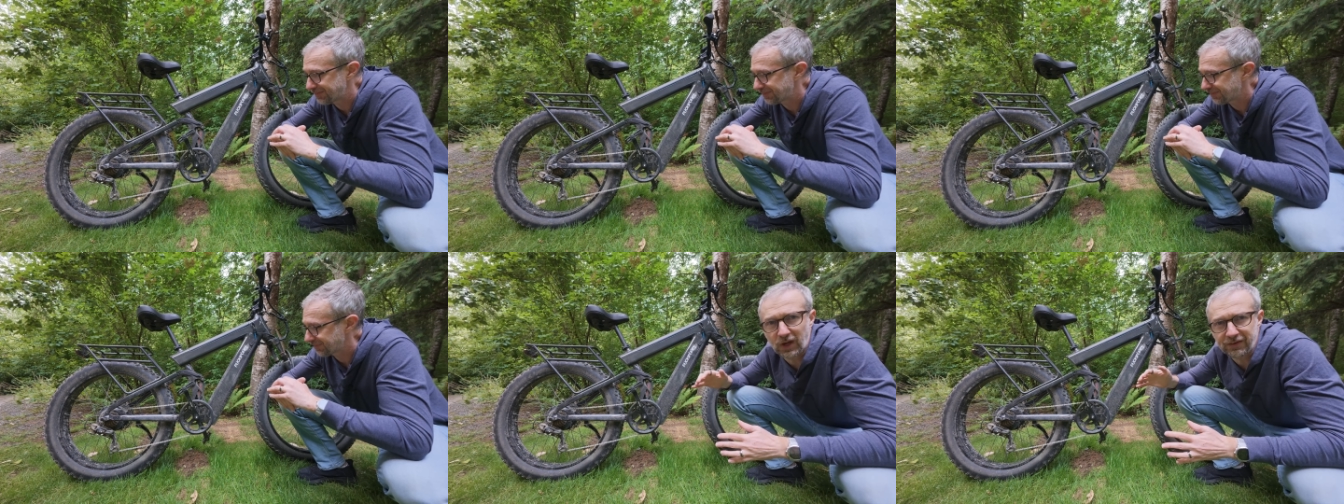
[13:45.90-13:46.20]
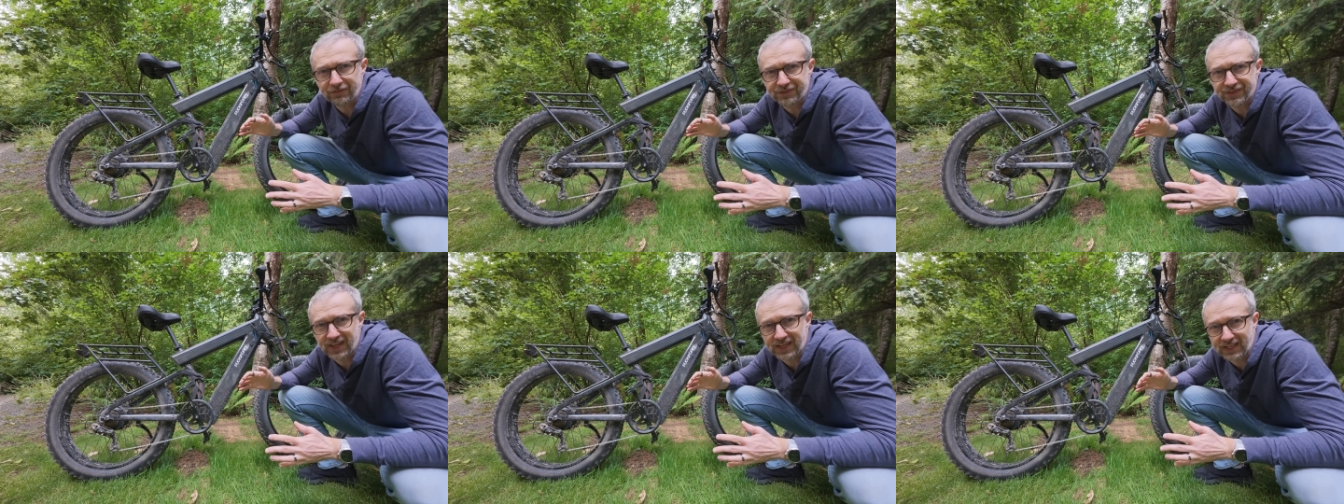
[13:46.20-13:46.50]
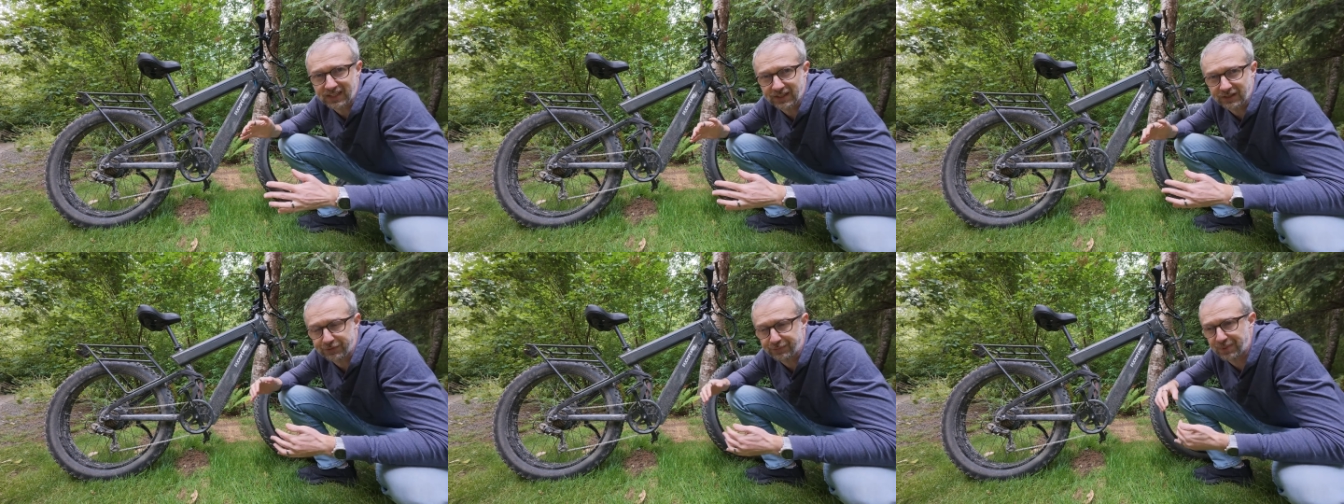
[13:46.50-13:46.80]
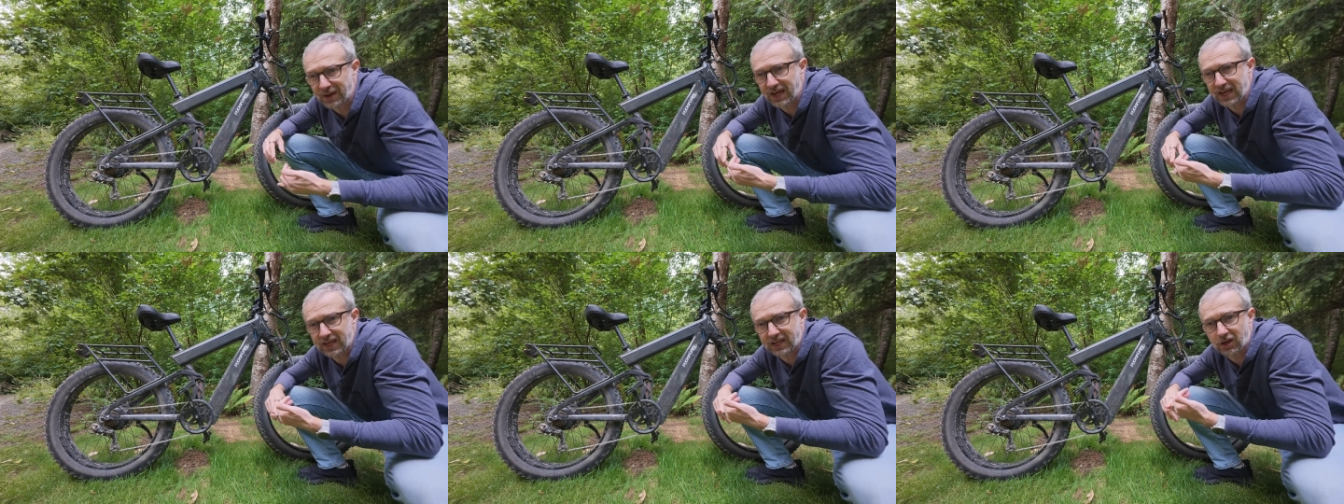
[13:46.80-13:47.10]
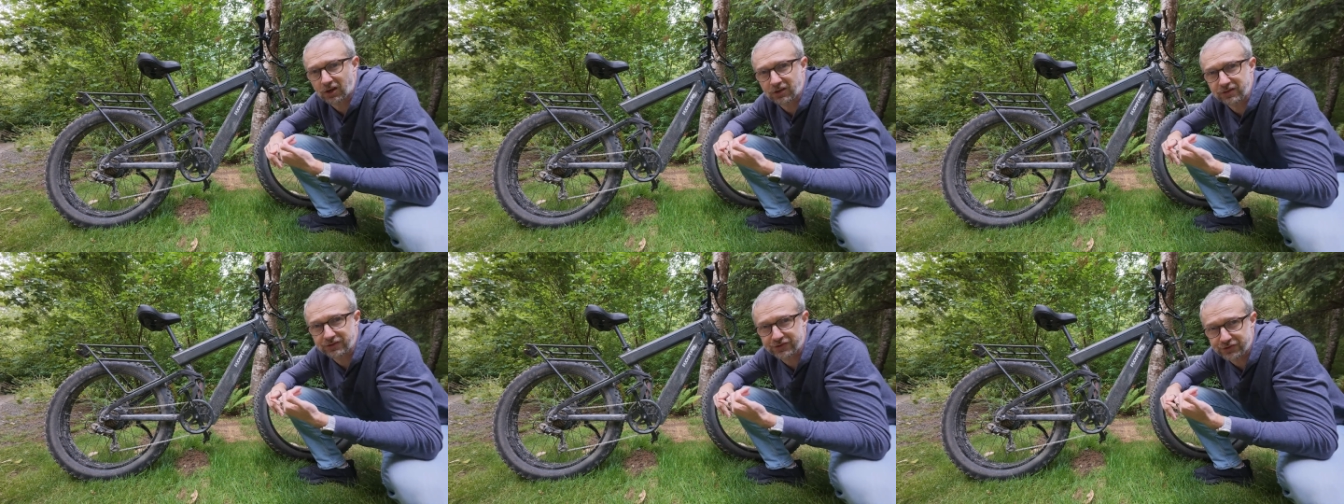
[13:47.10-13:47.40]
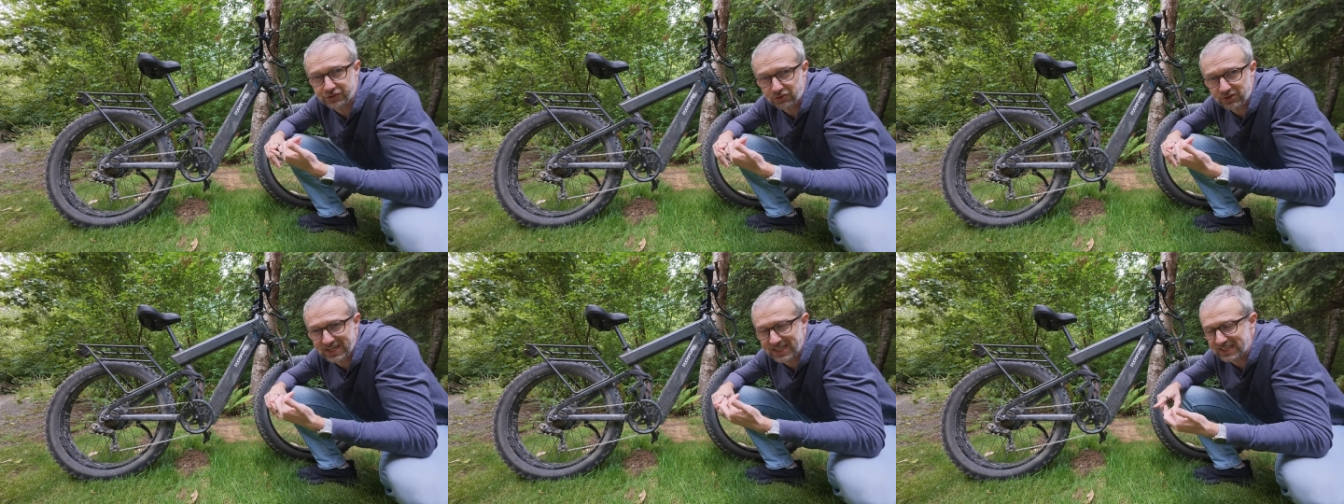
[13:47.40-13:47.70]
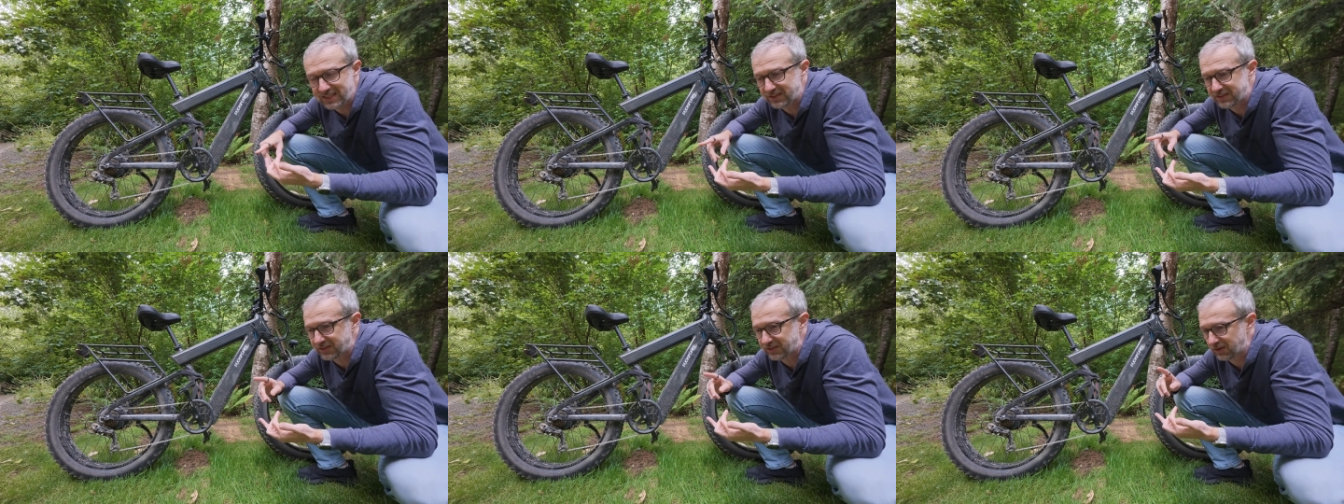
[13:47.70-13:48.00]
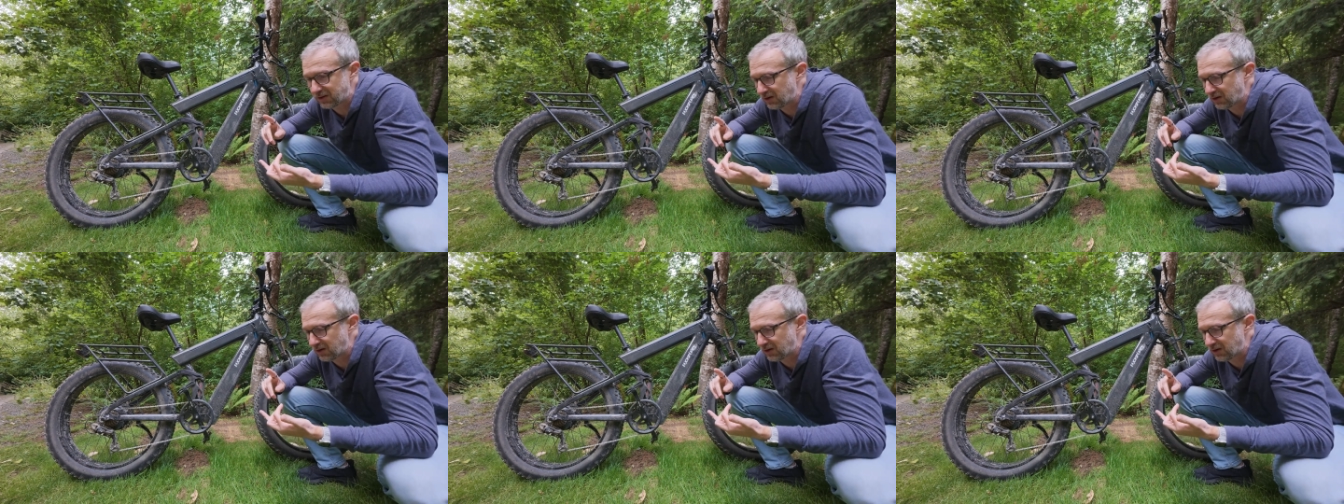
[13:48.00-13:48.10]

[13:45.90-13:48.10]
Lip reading: Well, I've taken this bike on streets,